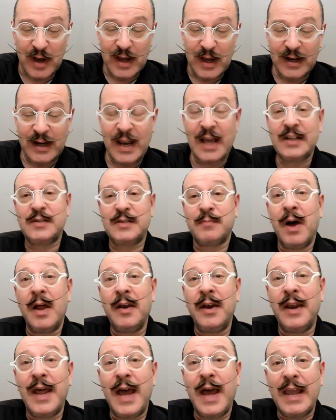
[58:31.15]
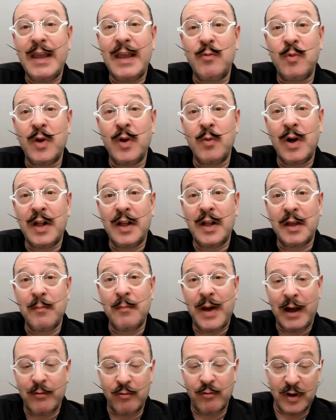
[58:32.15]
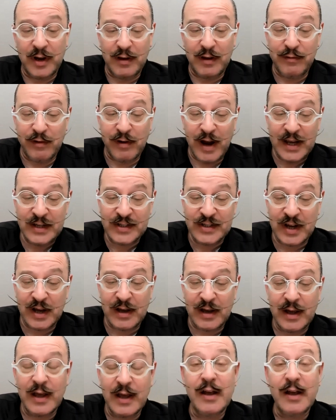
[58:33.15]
Next Monday, we welcome back Ronnie Fraser.